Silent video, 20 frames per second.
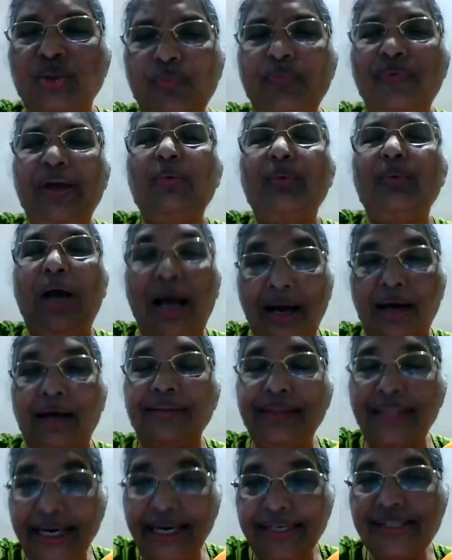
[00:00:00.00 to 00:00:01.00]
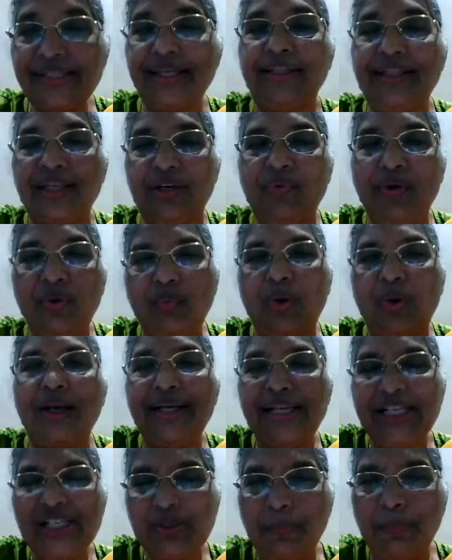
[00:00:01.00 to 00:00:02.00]
So when that is the thing, when work
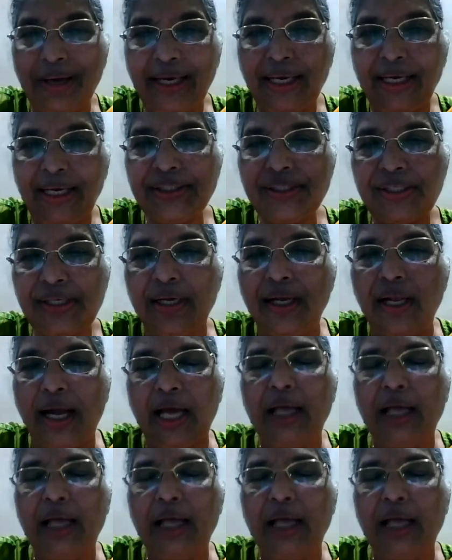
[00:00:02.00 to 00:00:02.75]
is managed